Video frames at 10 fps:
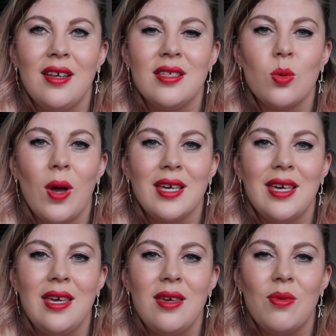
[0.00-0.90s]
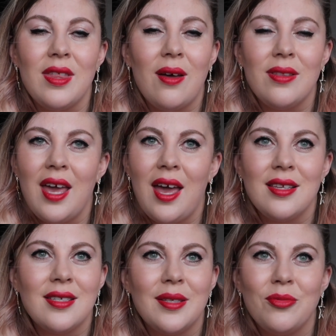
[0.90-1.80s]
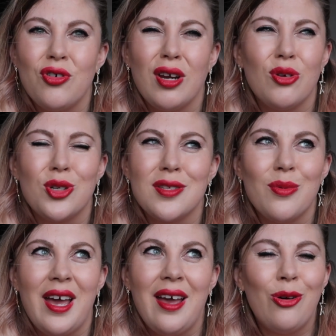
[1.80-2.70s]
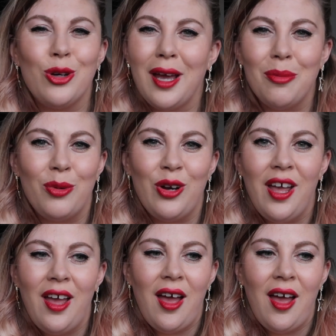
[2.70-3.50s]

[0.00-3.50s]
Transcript: swanky without the S, trying not to swear on camera.